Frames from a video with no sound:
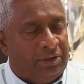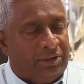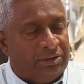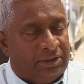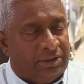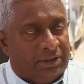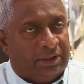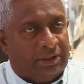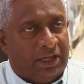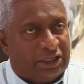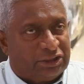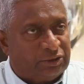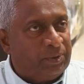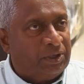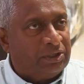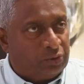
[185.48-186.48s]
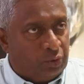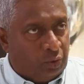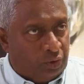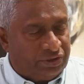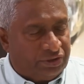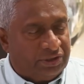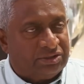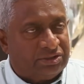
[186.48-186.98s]
the expert
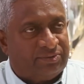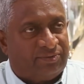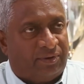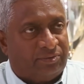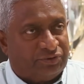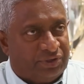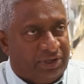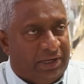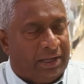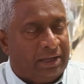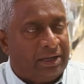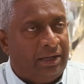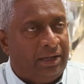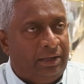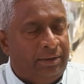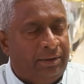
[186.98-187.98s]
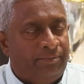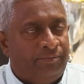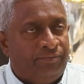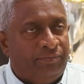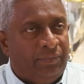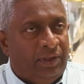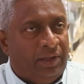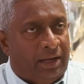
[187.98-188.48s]
coaches from Sri Lanka,
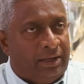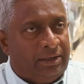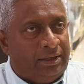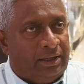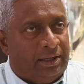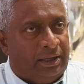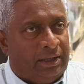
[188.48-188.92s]
and